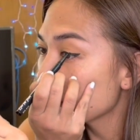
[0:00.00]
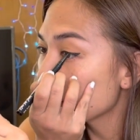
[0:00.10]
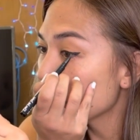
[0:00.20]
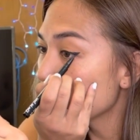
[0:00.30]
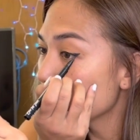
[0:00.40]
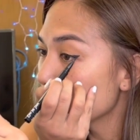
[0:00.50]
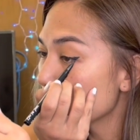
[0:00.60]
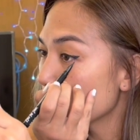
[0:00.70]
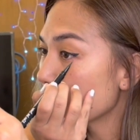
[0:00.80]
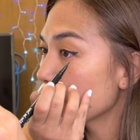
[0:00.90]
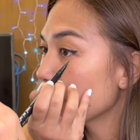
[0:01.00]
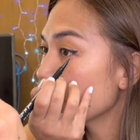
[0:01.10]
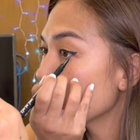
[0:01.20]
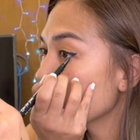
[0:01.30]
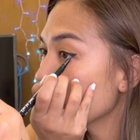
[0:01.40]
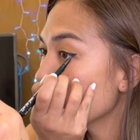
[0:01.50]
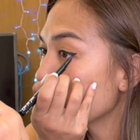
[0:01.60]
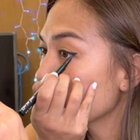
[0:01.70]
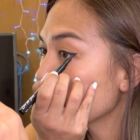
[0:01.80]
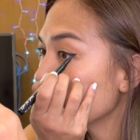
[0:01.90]
Then I'm going to drag everything
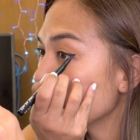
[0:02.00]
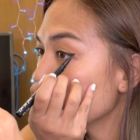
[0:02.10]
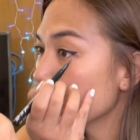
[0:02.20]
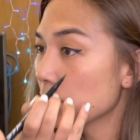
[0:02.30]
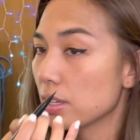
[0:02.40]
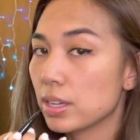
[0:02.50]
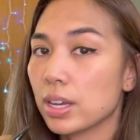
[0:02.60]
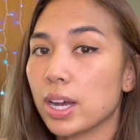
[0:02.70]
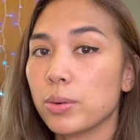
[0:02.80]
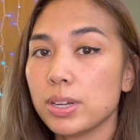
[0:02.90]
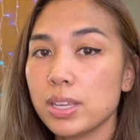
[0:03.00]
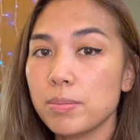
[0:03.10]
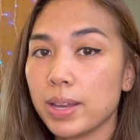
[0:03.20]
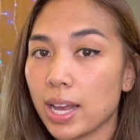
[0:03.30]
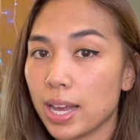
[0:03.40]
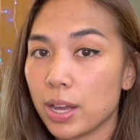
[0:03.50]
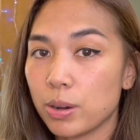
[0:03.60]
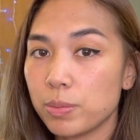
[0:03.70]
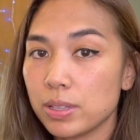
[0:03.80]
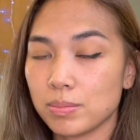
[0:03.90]
back in. I want to keep my eye
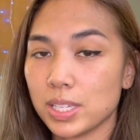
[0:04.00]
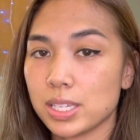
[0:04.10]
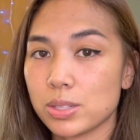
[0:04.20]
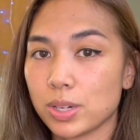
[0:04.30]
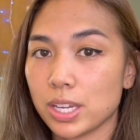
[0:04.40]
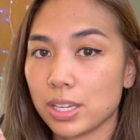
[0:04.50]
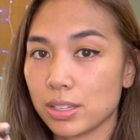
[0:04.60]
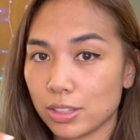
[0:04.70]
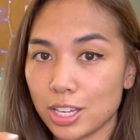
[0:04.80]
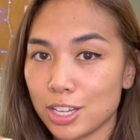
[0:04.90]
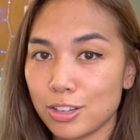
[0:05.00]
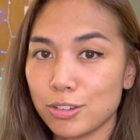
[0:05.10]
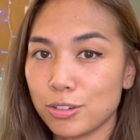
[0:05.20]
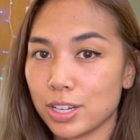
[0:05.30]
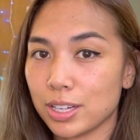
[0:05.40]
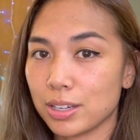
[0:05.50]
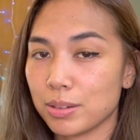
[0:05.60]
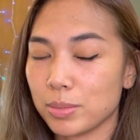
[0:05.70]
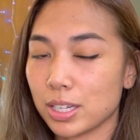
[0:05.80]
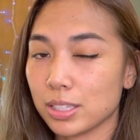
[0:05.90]
open because when I look at you, I'm
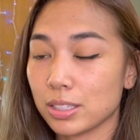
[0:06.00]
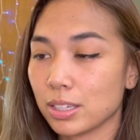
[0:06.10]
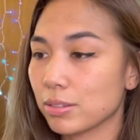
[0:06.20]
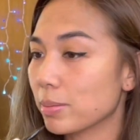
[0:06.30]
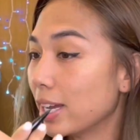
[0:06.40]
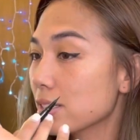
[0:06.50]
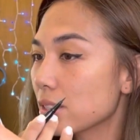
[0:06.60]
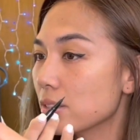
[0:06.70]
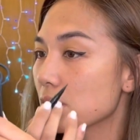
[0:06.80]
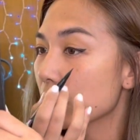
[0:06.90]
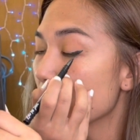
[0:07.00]
not looking with my eyes closed.